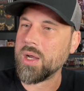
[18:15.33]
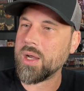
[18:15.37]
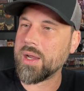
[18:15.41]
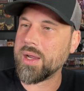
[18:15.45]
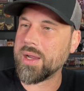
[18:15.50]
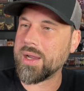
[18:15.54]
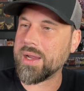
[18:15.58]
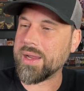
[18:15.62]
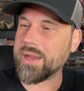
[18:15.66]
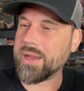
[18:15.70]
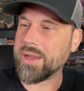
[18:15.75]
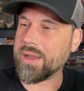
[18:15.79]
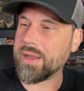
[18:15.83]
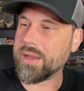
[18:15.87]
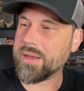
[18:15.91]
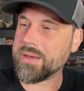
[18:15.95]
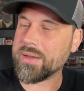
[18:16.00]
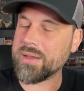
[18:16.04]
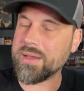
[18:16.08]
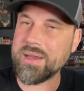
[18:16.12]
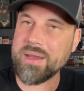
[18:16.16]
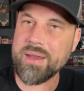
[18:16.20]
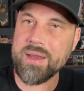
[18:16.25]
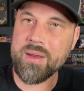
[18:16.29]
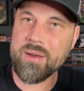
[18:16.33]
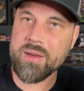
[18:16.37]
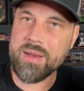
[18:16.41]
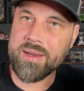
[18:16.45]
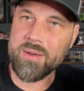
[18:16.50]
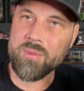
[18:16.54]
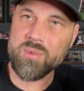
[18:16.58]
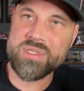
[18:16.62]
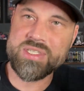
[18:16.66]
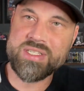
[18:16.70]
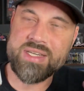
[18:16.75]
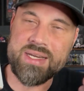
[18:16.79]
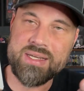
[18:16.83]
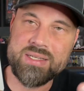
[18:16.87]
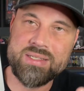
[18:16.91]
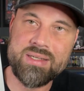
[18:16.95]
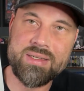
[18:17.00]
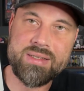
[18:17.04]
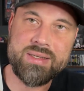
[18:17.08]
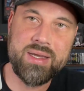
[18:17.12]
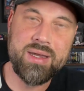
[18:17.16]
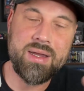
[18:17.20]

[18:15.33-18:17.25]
and it was decent.